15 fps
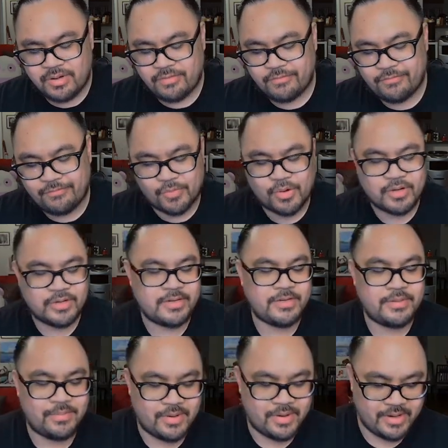for
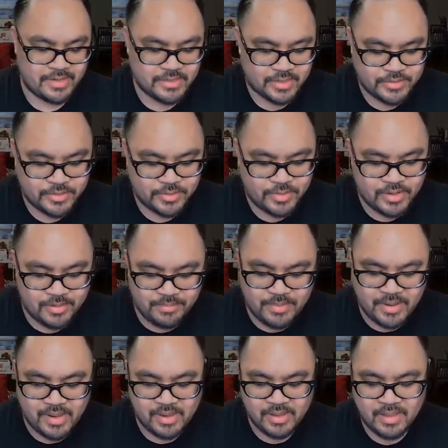Digimon is also going to
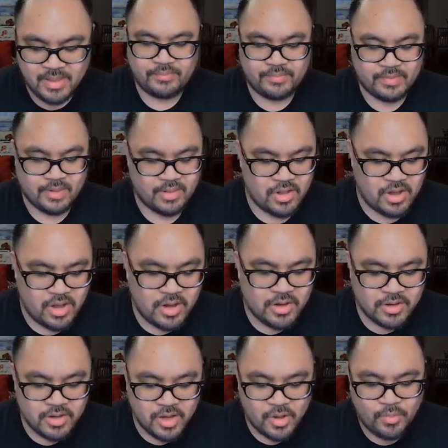be the
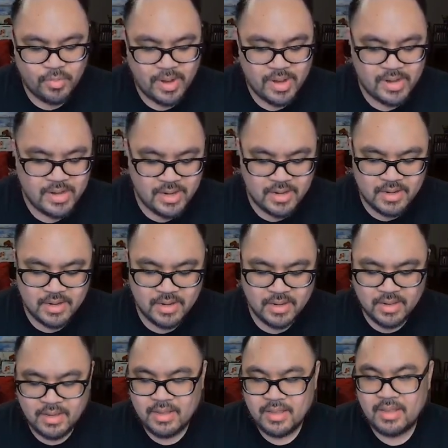long-awaited
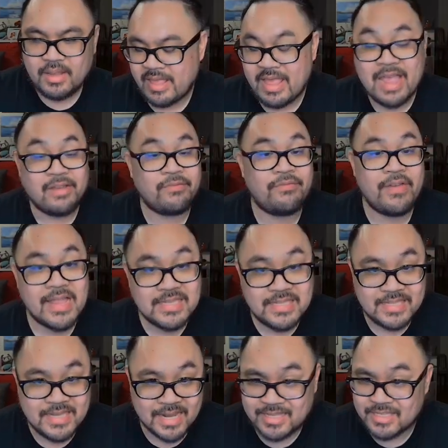
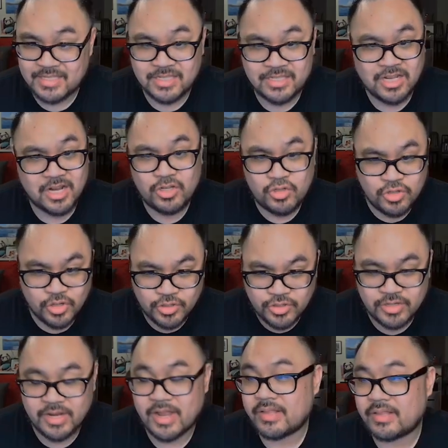advanced deck. This is not a structure
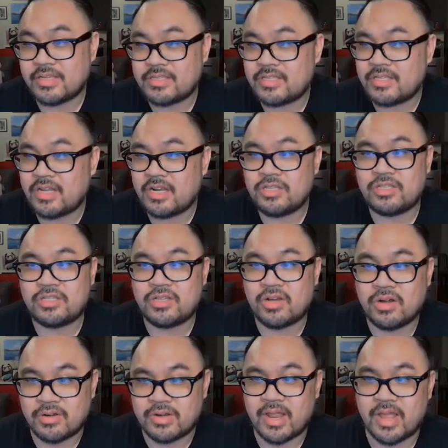deck. This is not a
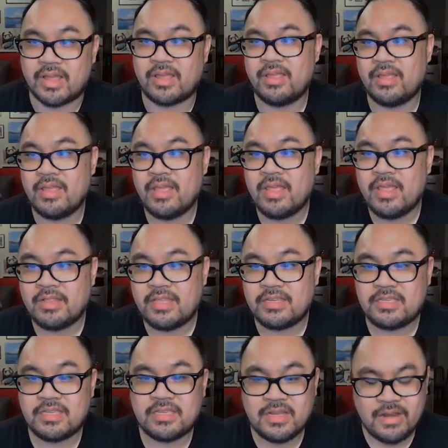starter deck.
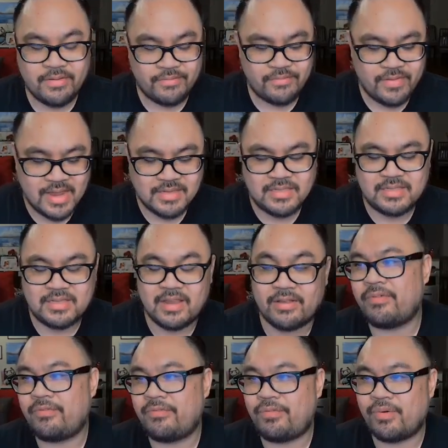This is an advanced deck
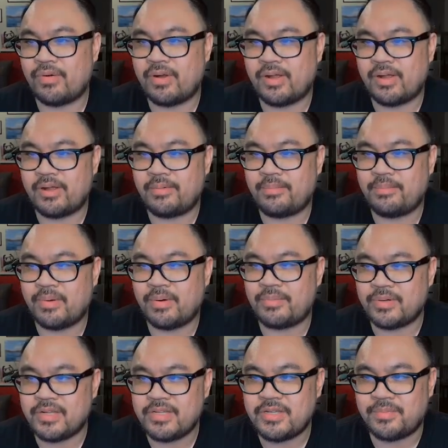for
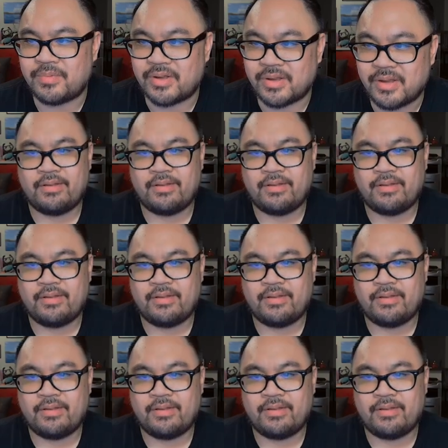Purple Digimon.